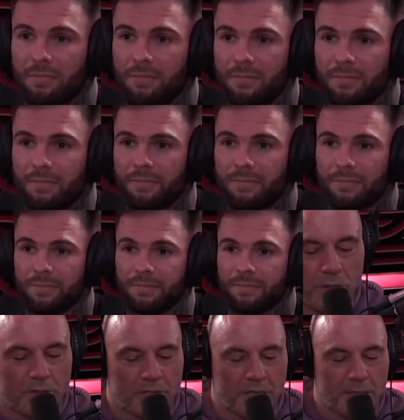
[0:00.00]
So when
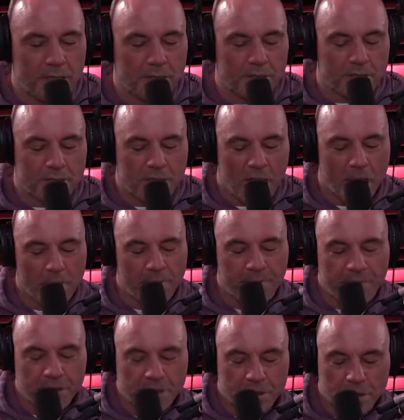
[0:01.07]
you said that you stopped
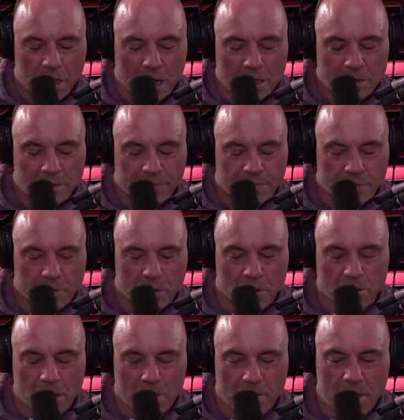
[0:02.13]
visualizing for a
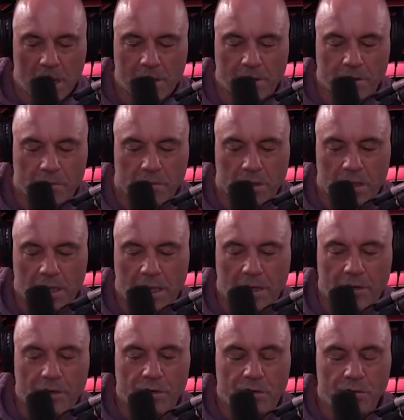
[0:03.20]
long time and now you're doing it again,
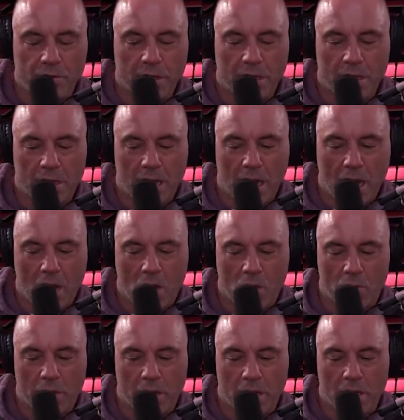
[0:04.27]
are you doing it
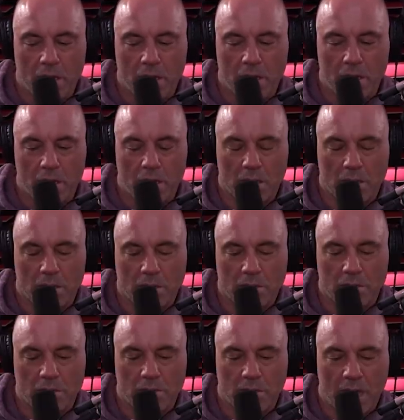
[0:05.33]
now in?
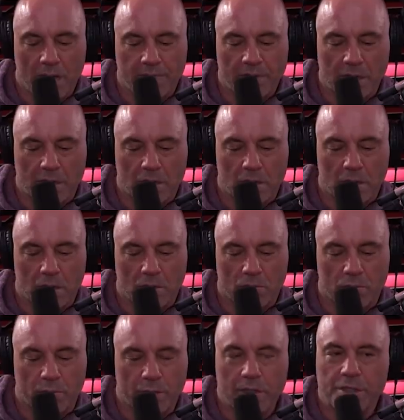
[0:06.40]
Do you have like a, a
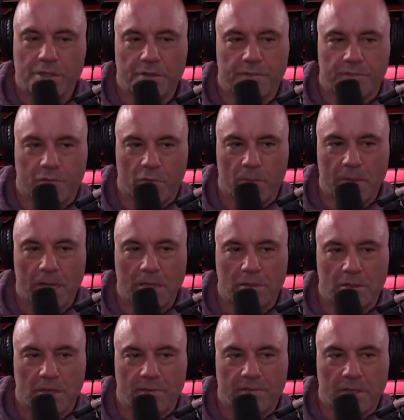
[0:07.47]
rigid format?
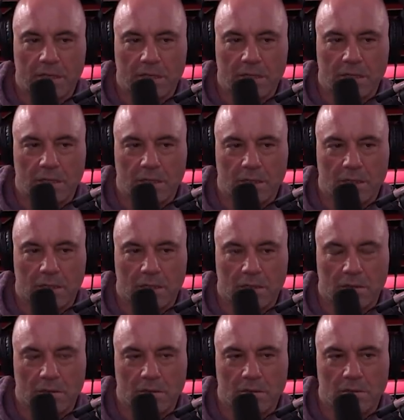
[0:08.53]
Do you have like a,
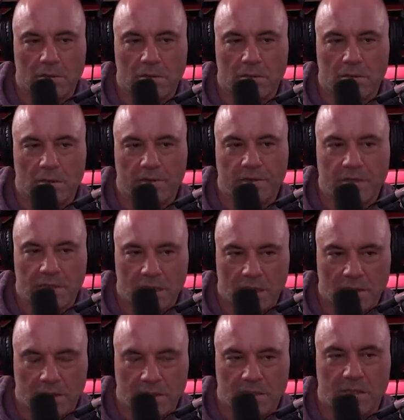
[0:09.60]
a do you have a,
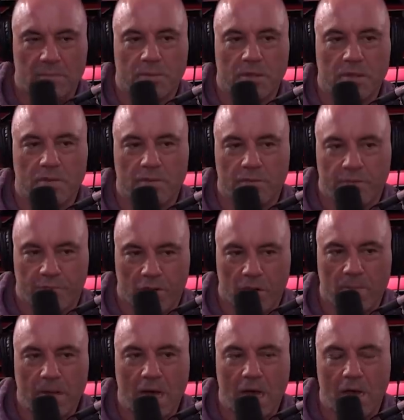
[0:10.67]
a, disciplined
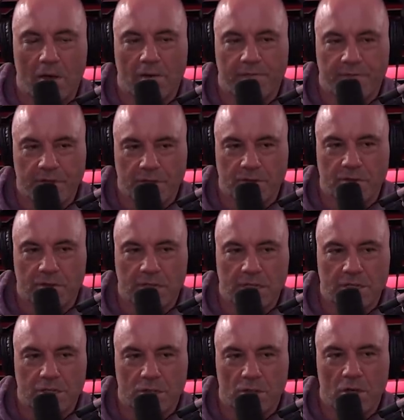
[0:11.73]
format of
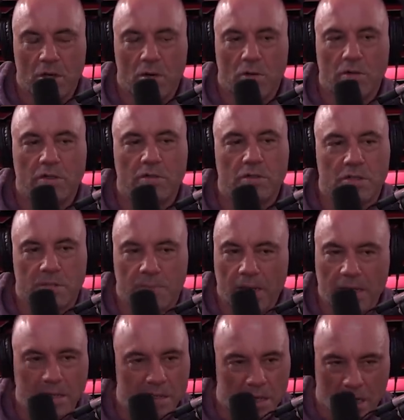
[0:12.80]
visualization or do you just
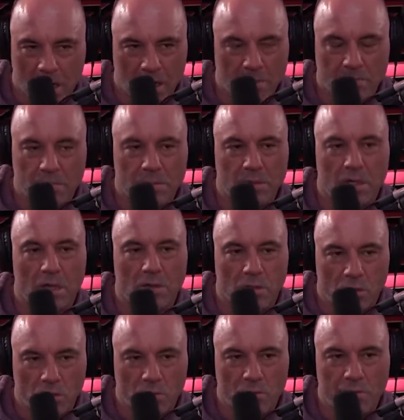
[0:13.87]
spend time
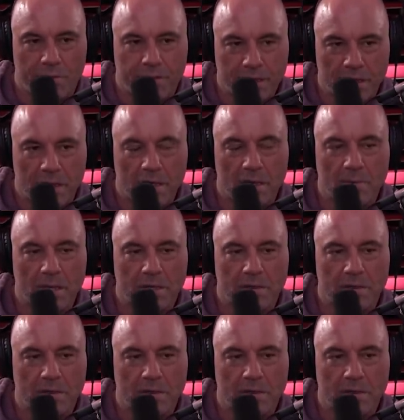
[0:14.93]
alone thinking about